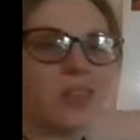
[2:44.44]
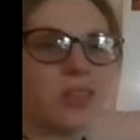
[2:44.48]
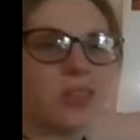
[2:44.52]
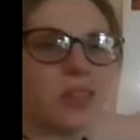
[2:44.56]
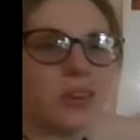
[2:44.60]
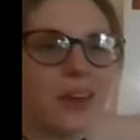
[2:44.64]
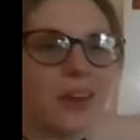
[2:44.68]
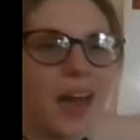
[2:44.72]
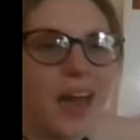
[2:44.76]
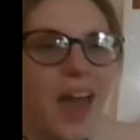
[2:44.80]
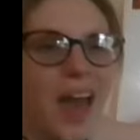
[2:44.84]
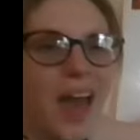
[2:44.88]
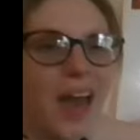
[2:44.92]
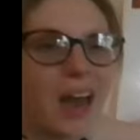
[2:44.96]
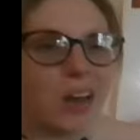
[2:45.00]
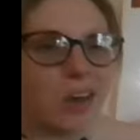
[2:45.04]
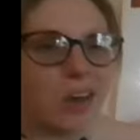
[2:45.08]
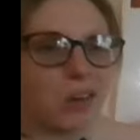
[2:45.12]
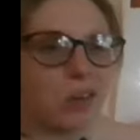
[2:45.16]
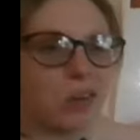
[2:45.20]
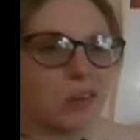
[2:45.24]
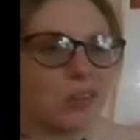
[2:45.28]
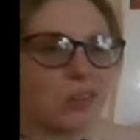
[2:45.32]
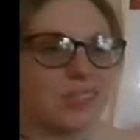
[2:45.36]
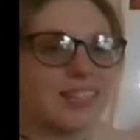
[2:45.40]
the
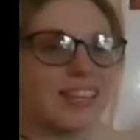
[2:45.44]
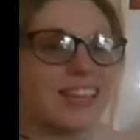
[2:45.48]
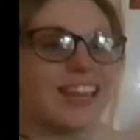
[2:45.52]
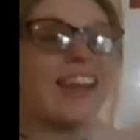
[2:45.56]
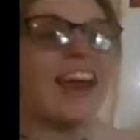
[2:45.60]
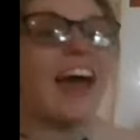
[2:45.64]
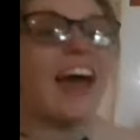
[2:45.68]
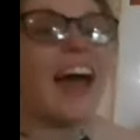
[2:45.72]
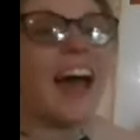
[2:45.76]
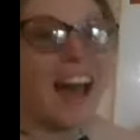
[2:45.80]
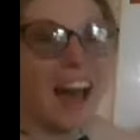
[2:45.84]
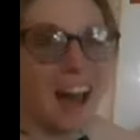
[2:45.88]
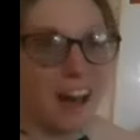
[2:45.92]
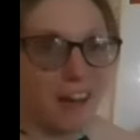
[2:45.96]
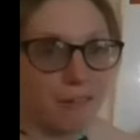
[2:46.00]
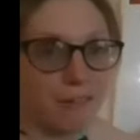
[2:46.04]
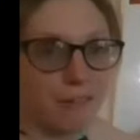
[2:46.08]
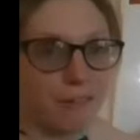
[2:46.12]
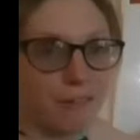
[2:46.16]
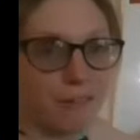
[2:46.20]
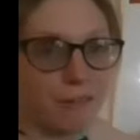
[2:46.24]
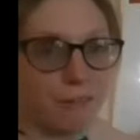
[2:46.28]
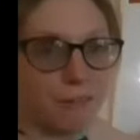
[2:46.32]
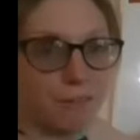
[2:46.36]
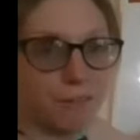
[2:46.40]
diagonals in
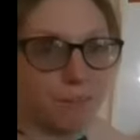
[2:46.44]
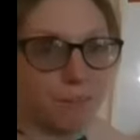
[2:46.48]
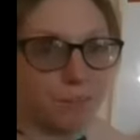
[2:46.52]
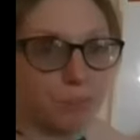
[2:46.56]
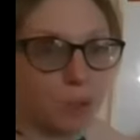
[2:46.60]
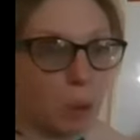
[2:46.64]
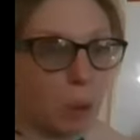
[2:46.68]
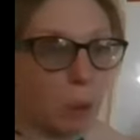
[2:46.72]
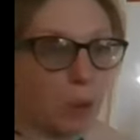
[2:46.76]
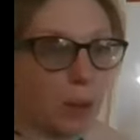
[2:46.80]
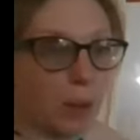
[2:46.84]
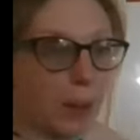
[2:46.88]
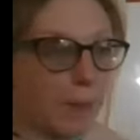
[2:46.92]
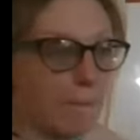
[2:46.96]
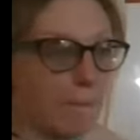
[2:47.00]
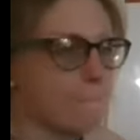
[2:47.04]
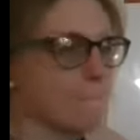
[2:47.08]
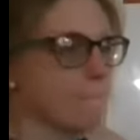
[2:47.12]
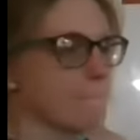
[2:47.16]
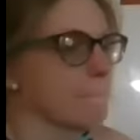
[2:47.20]
half. Okay?